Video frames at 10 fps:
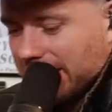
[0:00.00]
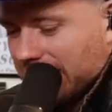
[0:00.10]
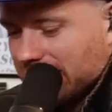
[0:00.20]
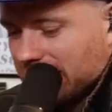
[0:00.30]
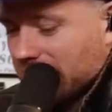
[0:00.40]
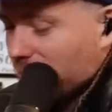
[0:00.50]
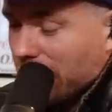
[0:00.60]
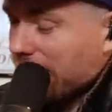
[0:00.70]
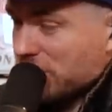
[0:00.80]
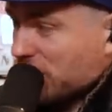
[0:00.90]
Yeah. Now, they
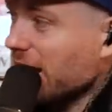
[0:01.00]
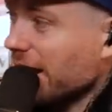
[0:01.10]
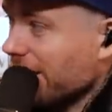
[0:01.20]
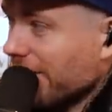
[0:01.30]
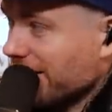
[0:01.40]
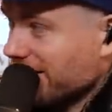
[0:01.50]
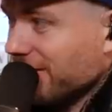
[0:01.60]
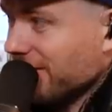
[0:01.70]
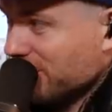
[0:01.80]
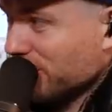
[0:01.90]
don't have a jail there,
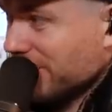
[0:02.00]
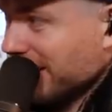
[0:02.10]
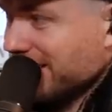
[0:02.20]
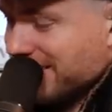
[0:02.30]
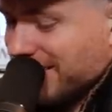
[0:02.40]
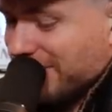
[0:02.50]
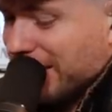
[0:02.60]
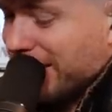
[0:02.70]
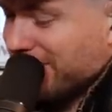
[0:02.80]
Anthony. You just had to live